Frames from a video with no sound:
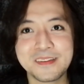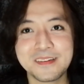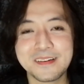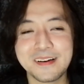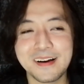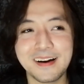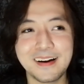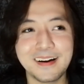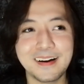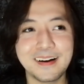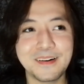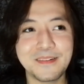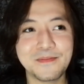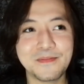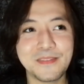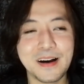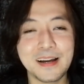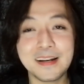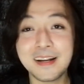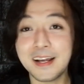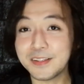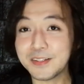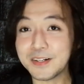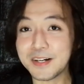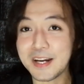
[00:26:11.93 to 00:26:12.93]

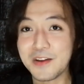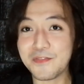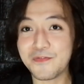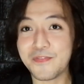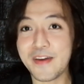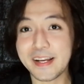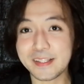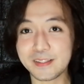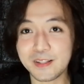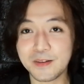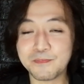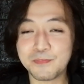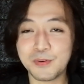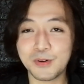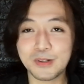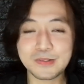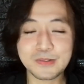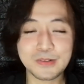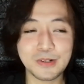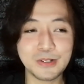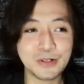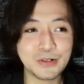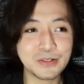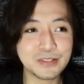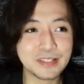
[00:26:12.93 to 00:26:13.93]
another effect of
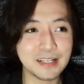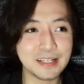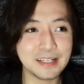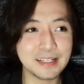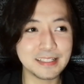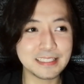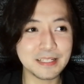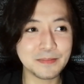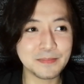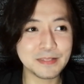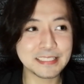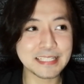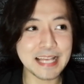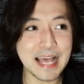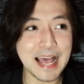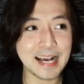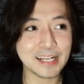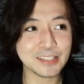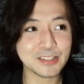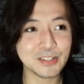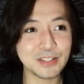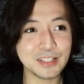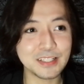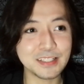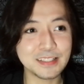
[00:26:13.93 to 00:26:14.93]
postcolonialism is
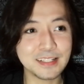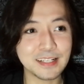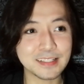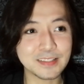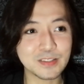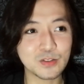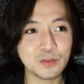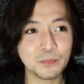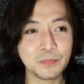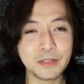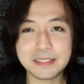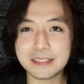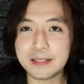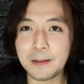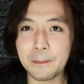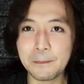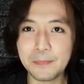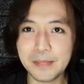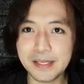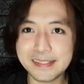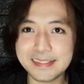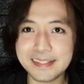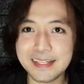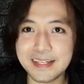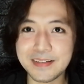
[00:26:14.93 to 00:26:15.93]
actually just to be
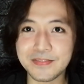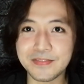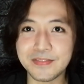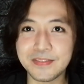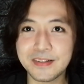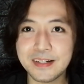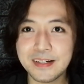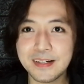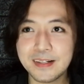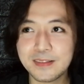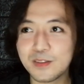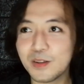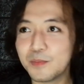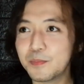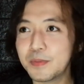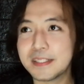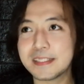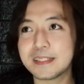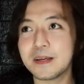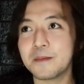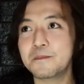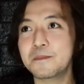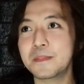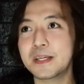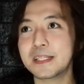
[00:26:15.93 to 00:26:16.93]
submissive. To be
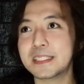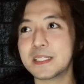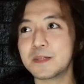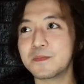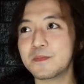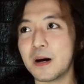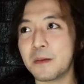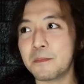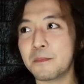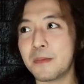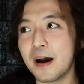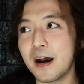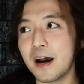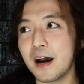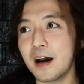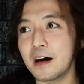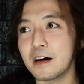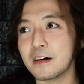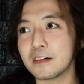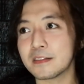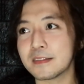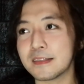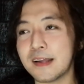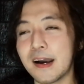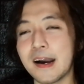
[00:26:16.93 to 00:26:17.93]
submissive
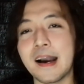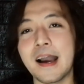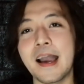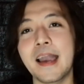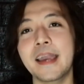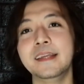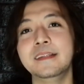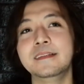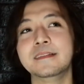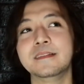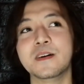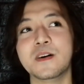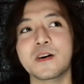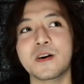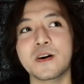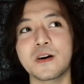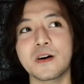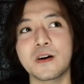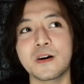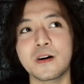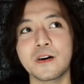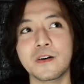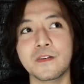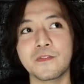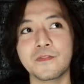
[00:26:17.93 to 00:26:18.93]
about the kind
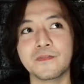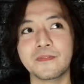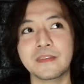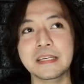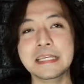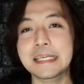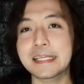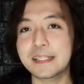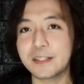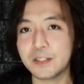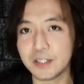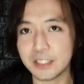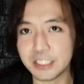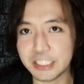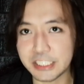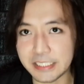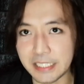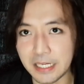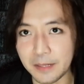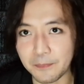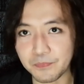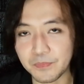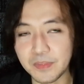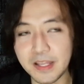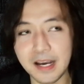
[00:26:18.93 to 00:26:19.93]
of
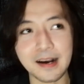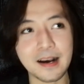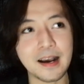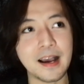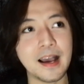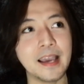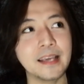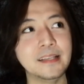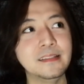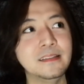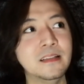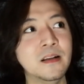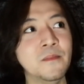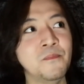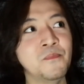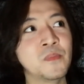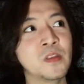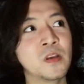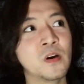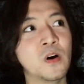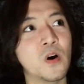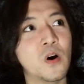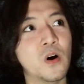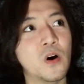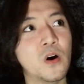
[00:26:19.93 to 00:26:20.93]
leadership, the kind
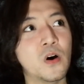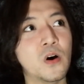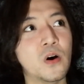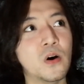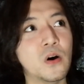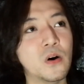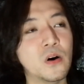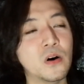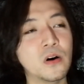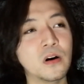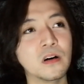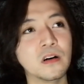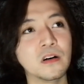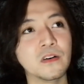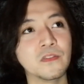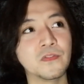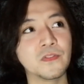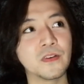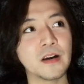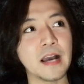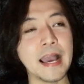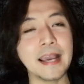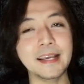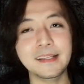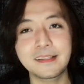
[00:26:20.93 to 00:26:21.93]
of
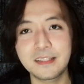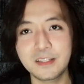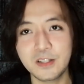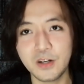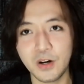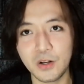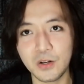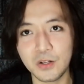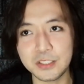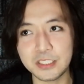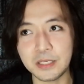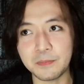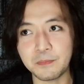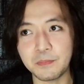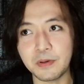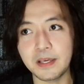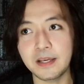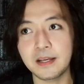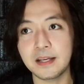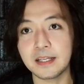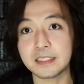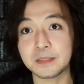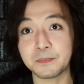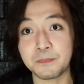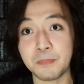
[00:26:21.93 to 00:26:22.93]
ideology
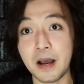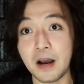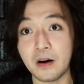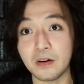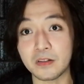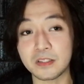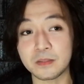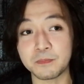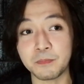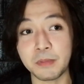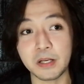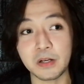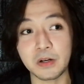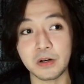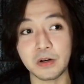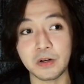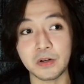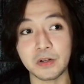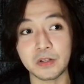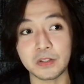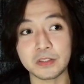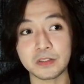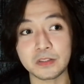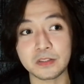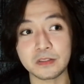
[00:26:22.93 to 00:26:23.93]
being espoused,
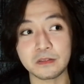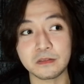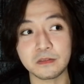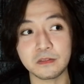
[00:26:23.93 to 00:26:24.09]
because